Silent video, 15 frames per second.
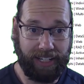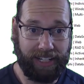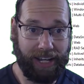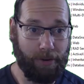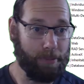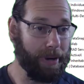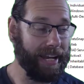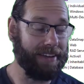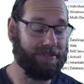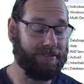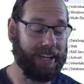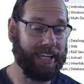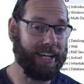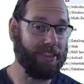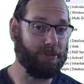Now we might have
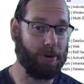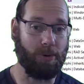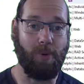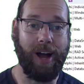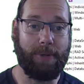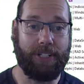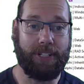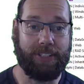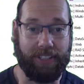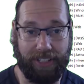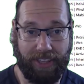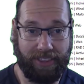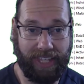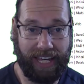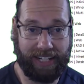another requirement
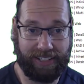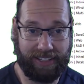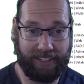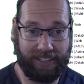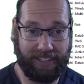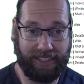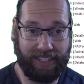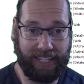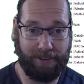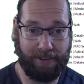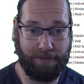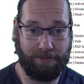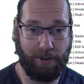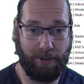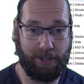that the
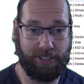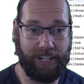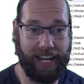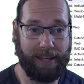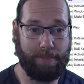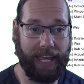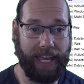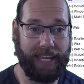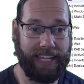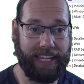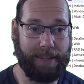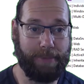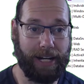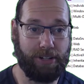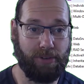first name and
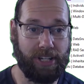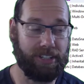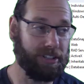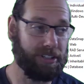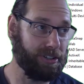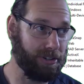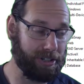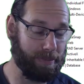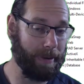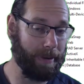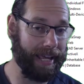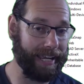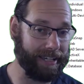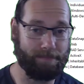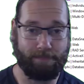email address not be
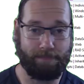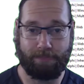blank.